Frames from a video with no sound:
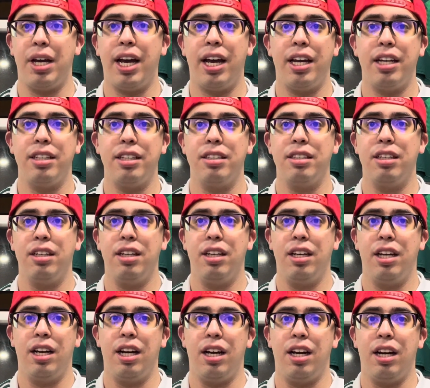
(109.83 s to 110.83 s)
and
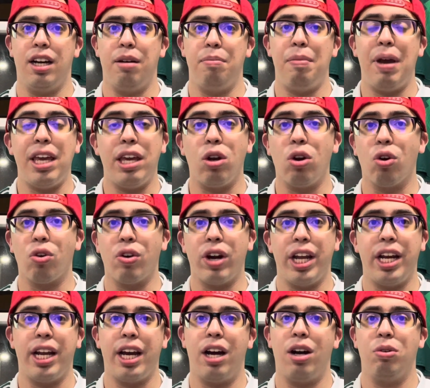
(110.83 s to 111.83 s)
Mexico right
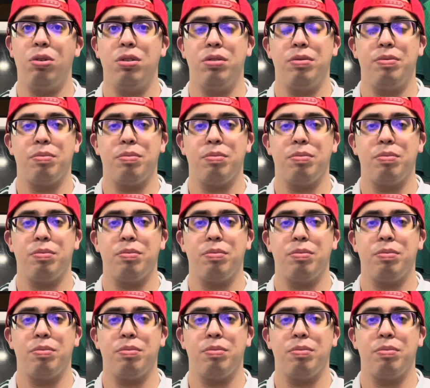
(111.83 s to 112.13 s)
now.